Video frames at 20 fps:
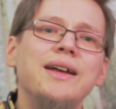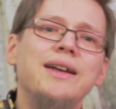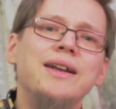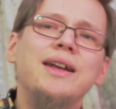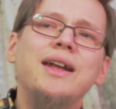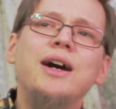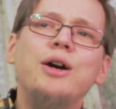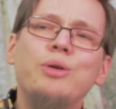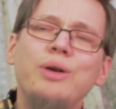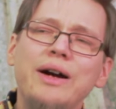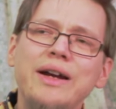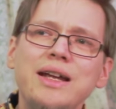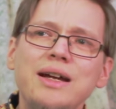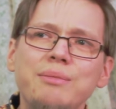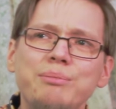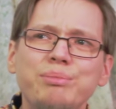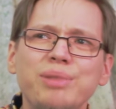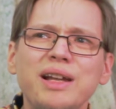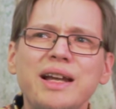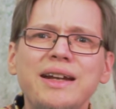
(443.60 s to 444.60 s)
Now I
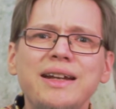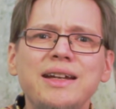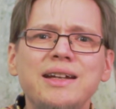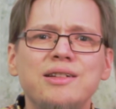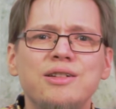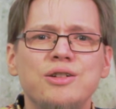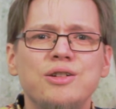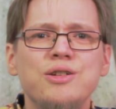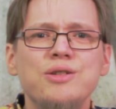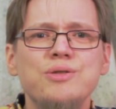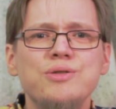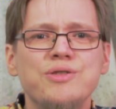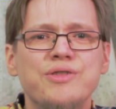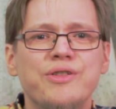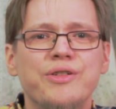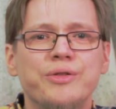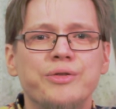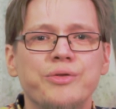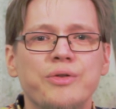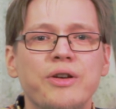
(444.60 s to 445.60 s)
am planning to use
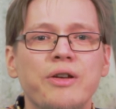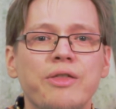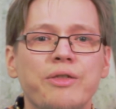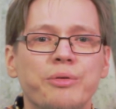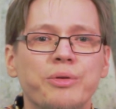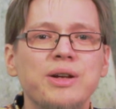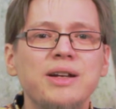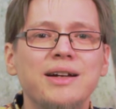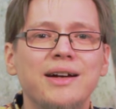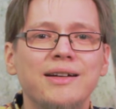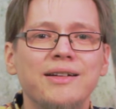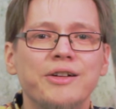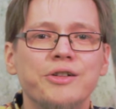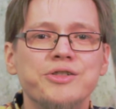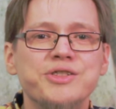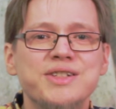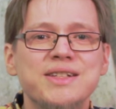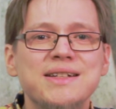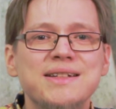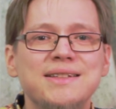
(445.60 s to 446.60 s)
the
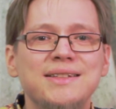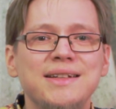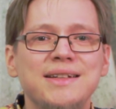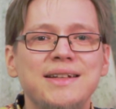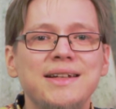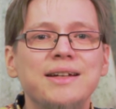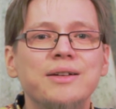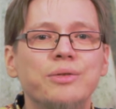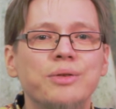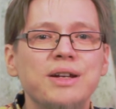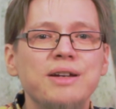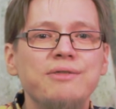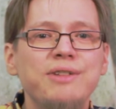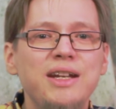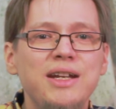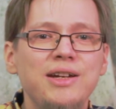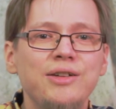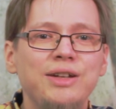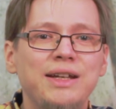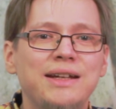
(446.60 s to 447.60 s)
360 degree
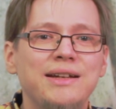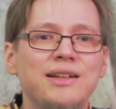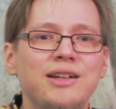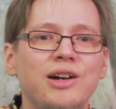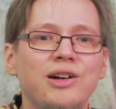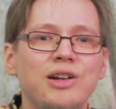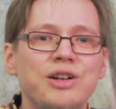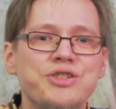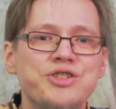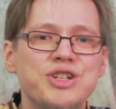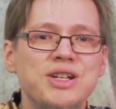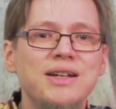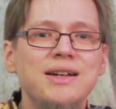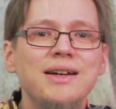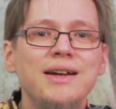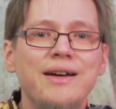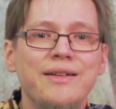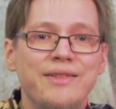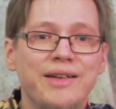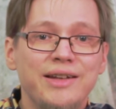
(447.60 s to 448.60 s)
video technology
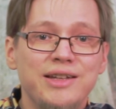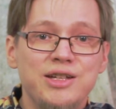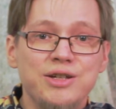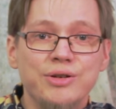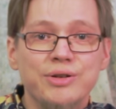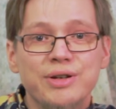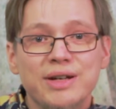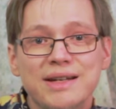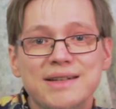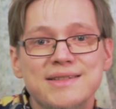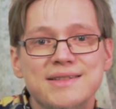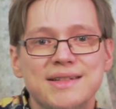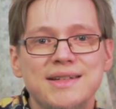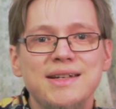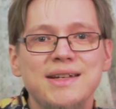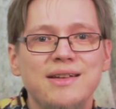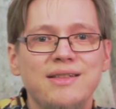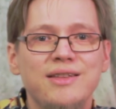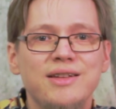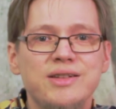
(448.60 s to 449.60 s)
that you can
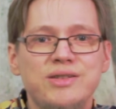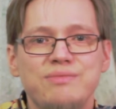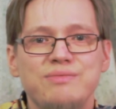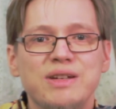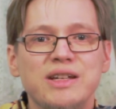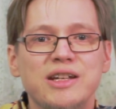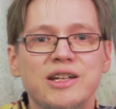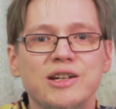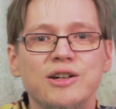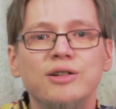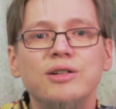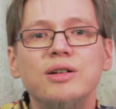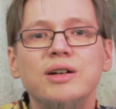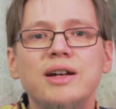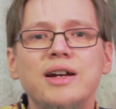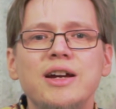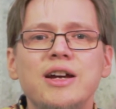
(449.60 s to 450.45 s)
see in this video.